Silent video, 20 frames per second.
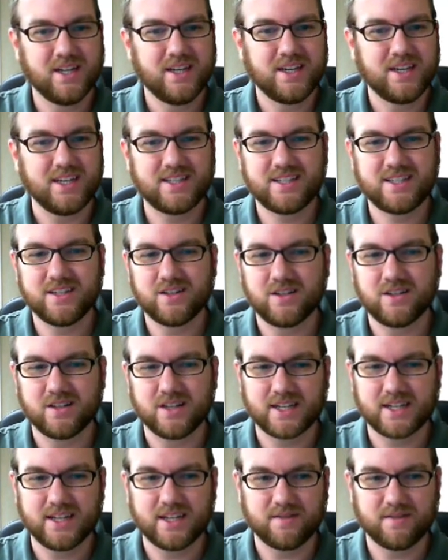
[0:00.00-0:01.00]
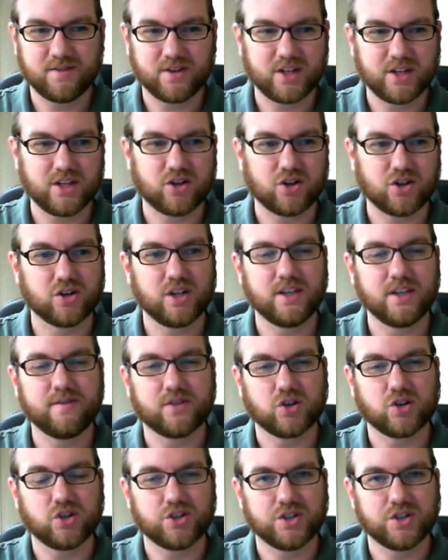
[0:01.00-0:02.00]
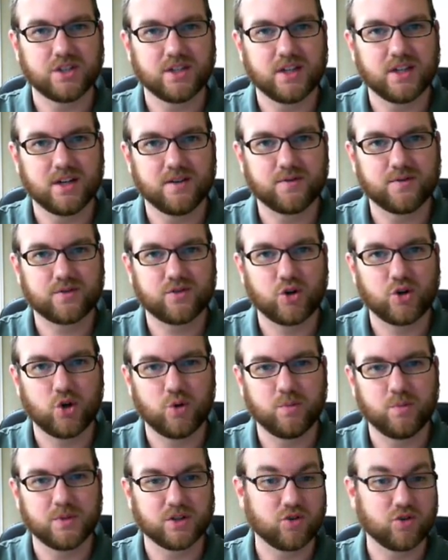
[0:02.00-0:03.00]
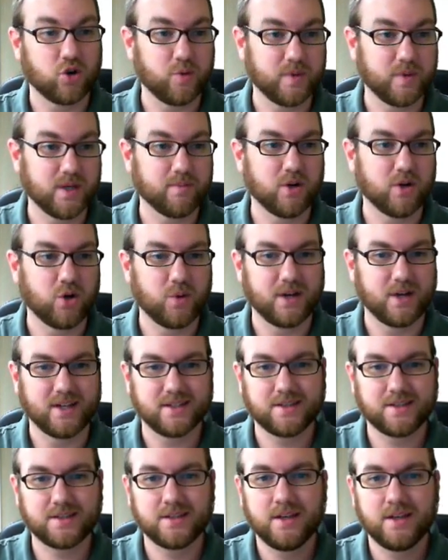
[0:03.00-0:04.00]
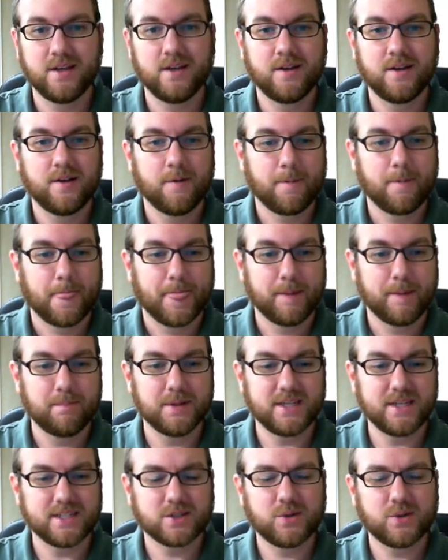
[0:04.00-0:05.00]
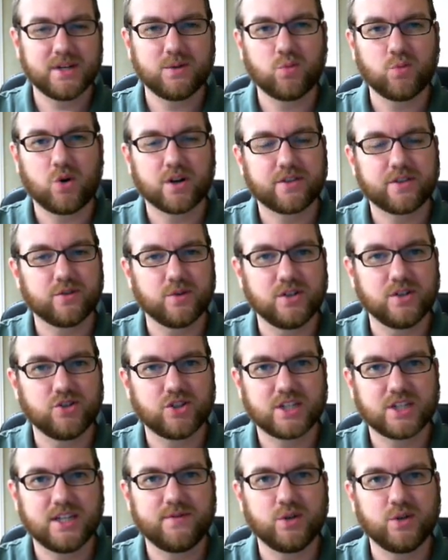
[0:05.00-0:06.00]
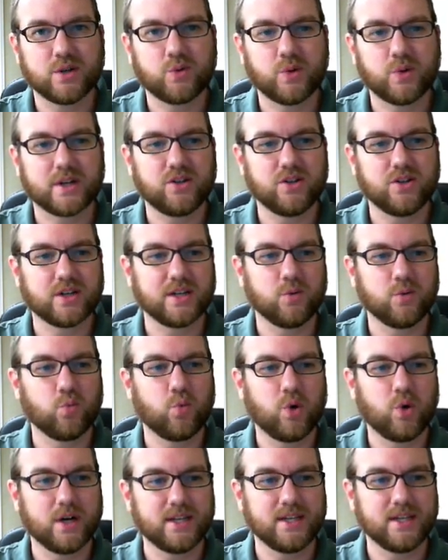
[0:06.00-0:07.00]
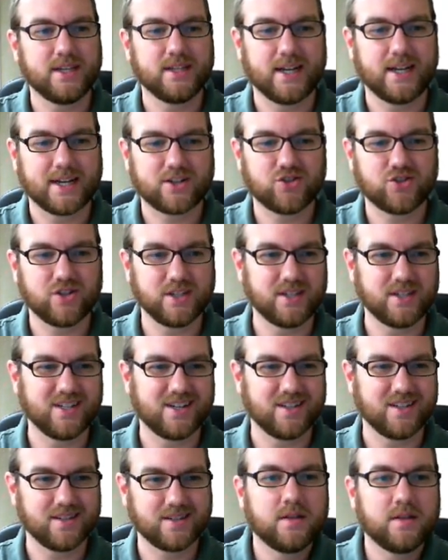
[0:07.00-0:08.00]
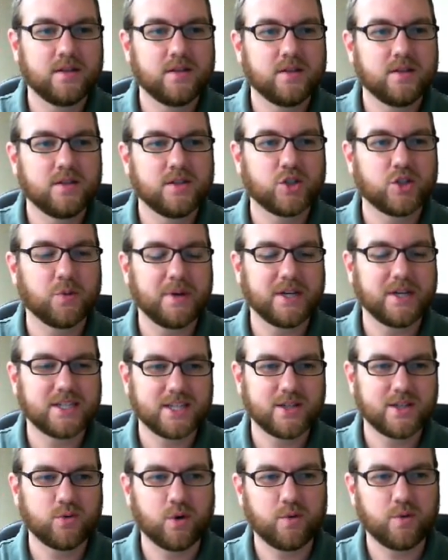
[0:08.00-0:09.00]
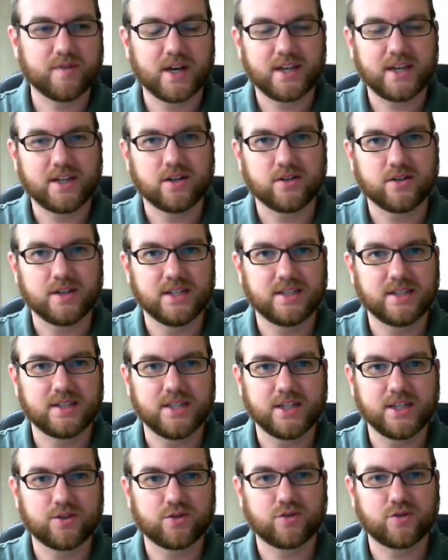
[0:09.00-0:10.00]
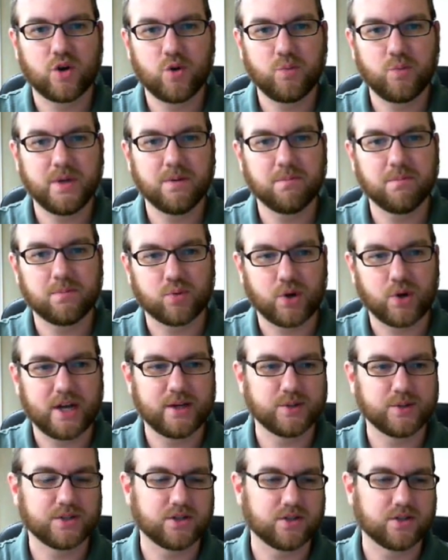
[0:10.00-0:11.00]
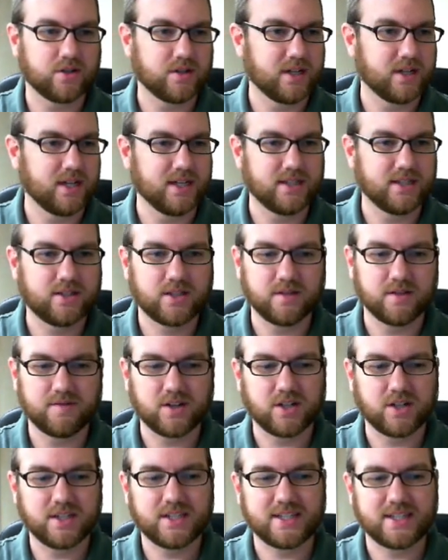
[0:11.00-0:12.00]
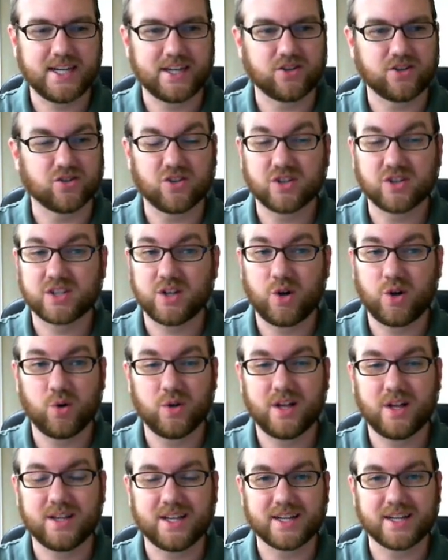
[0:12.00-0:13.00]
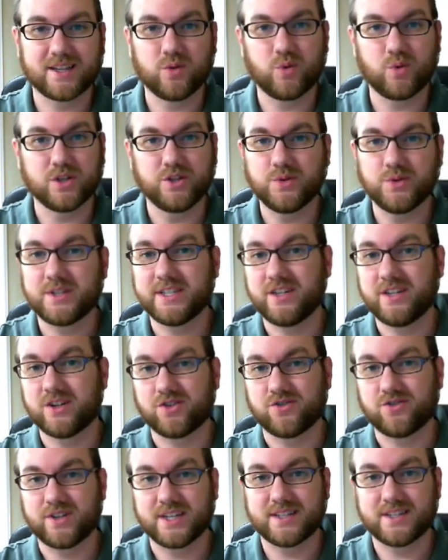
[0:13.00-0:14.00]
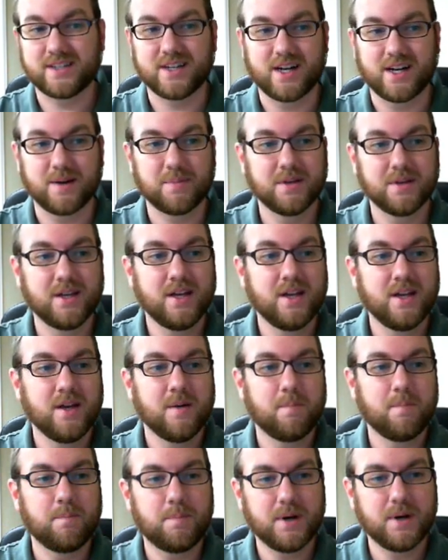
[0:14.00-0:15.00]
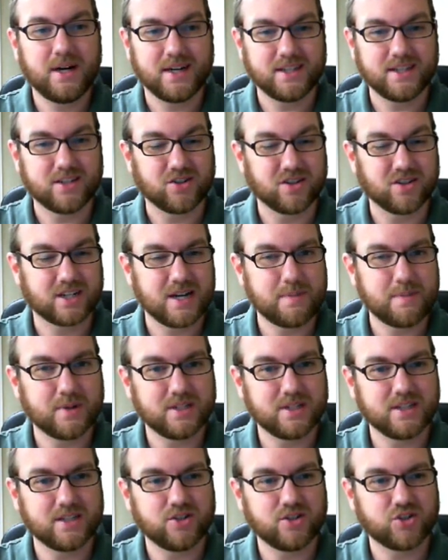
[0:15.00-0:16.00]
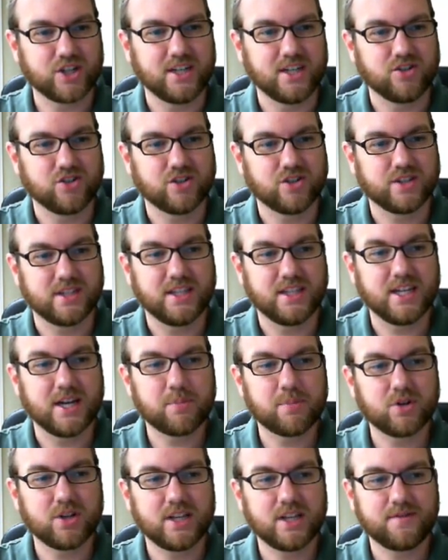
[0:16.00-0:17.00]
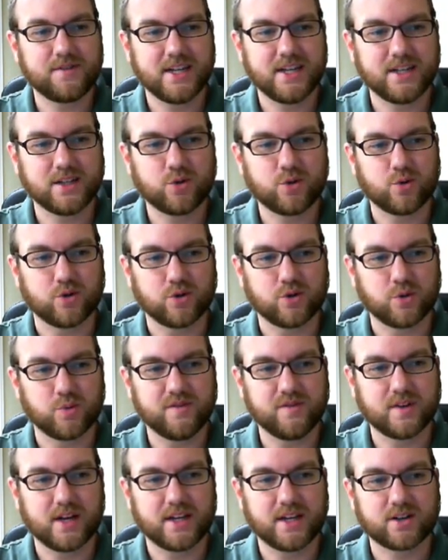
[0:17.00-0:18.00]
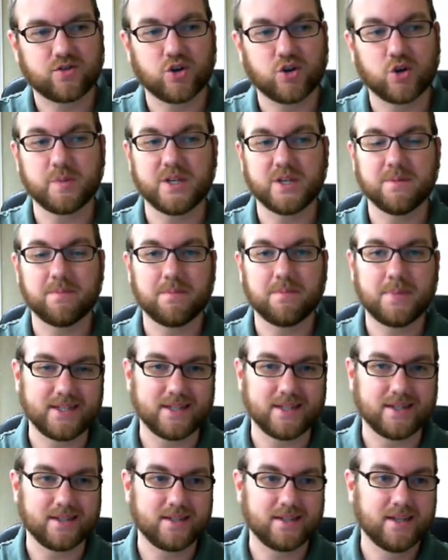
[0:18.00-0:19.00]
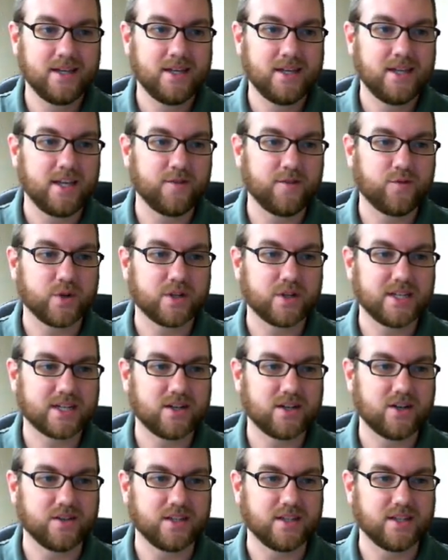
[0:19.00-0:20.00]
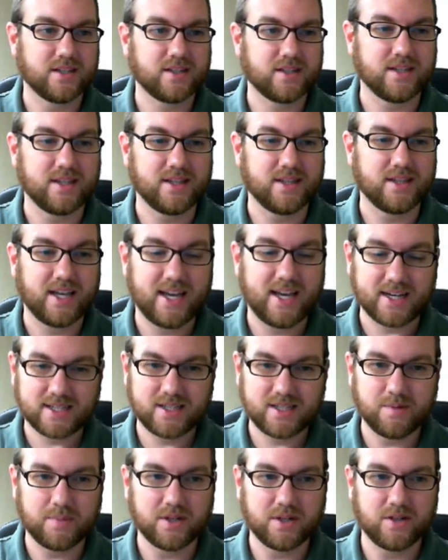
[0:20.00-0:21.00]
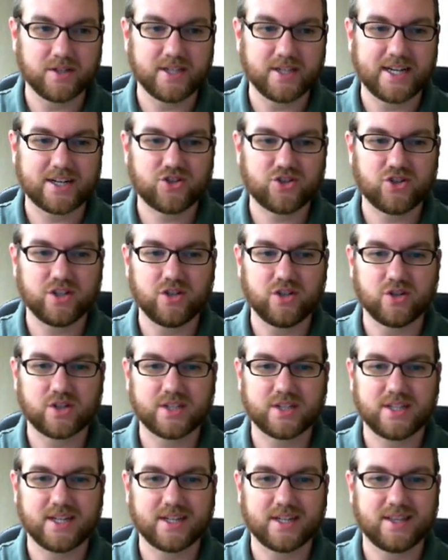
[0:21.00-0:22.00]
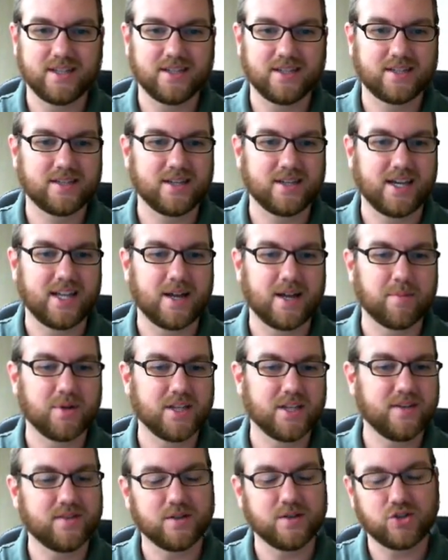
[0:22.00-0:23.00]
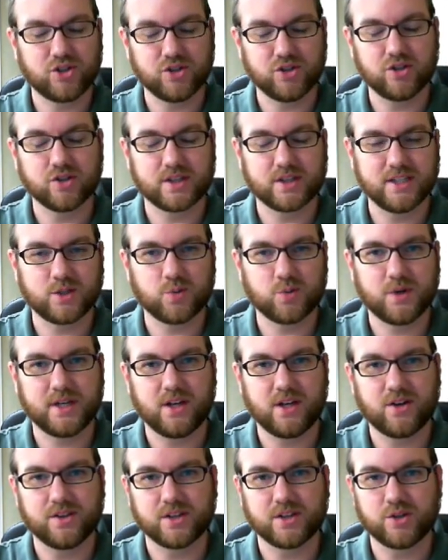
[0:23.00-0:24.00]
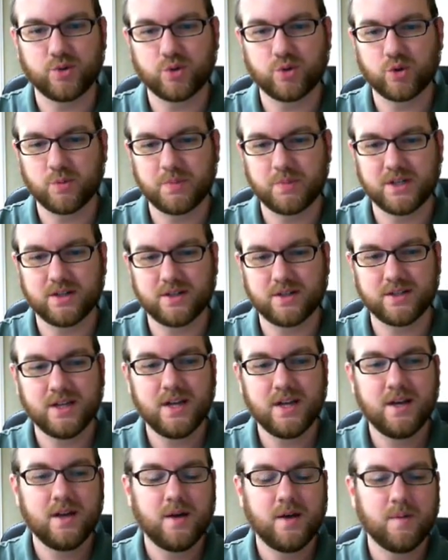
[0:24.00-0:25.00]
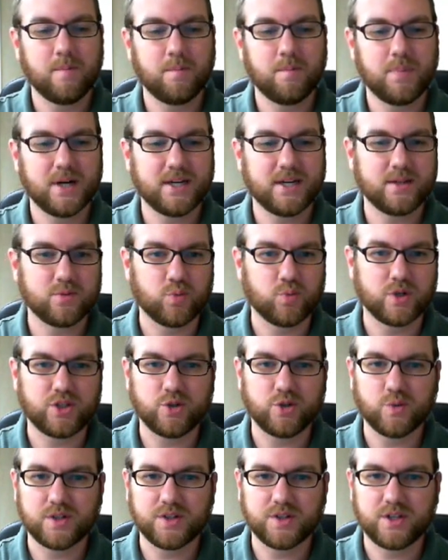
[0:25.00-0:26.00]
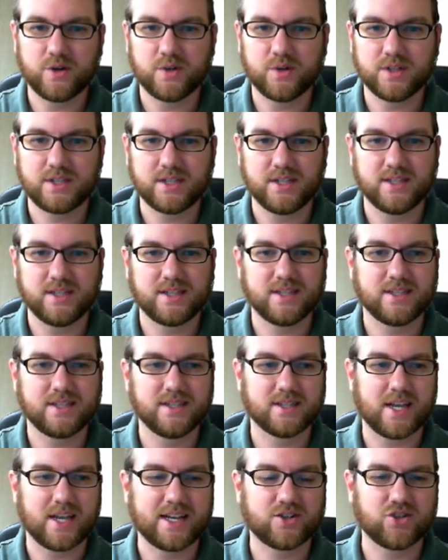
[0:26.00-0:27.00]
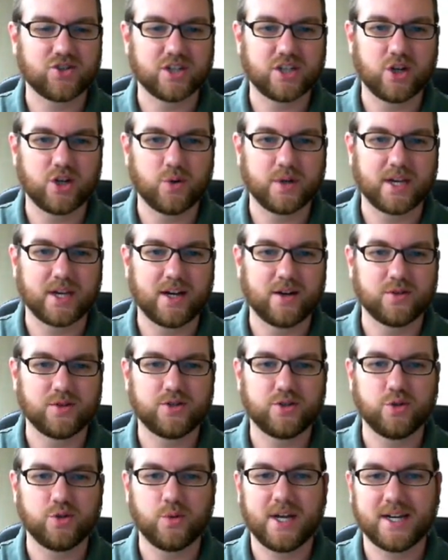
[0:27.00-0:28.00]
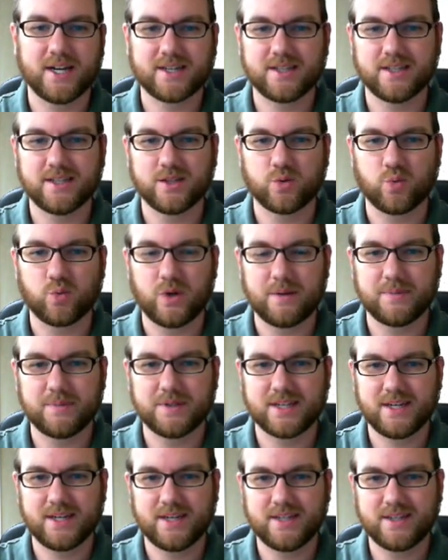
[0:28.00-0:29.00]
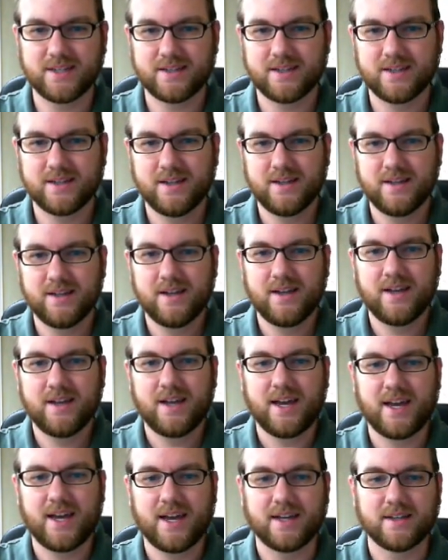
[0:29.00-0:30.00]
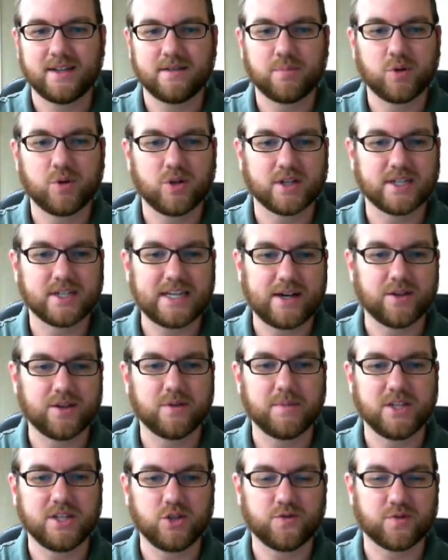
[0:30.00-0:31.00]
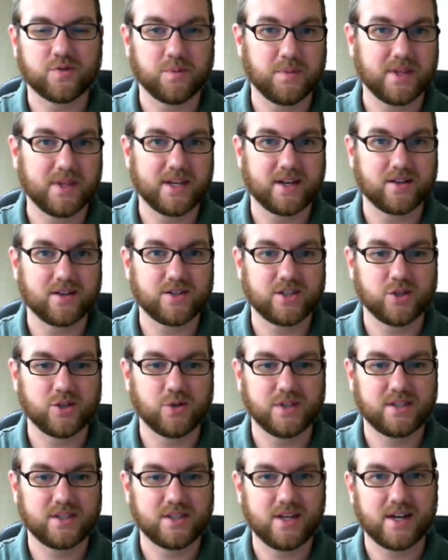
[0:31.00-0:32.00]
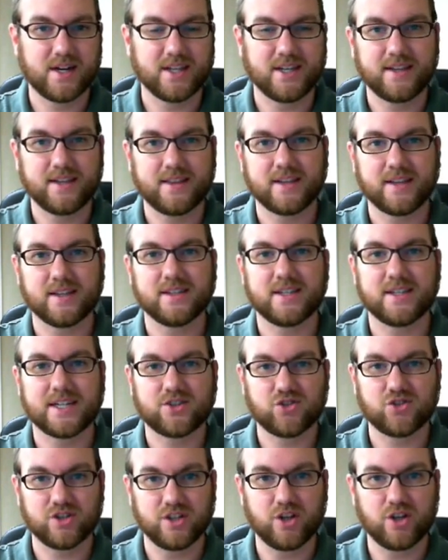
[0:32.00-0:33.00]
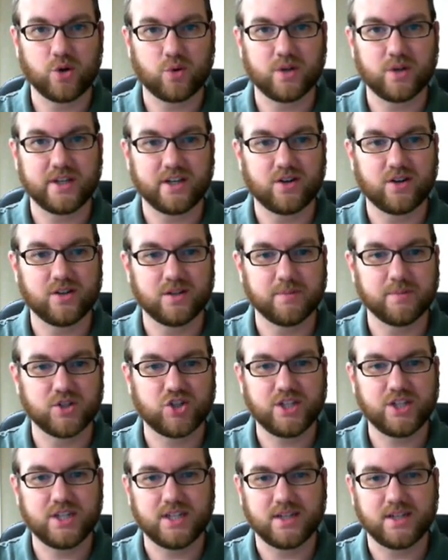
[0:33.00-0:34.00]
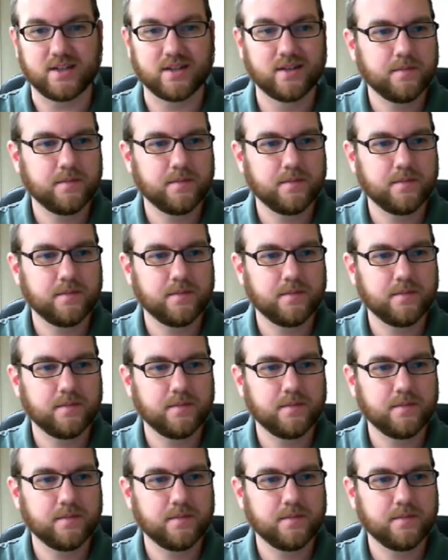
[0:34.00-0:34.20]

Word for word: It's still, again, a very early version of Chrome and Chromium O S. But let's go ahead and walk through it and just give you a quick look at what it actually does. So basically what we've got here is the Chromium browser. It's a very standard, looks a whole lot like the one you see on your desktop. But there are a couple of little changes. In the upper left hand corner we've got a Chromium button. If we click on this, the Hexxeh build it actually looks like this, and I believe it should look this way on the Google build. But what you will notice is this is actually going out to Hexxeh's website and pulling down the menu from there. So it's not anything that's actually locally on the machine.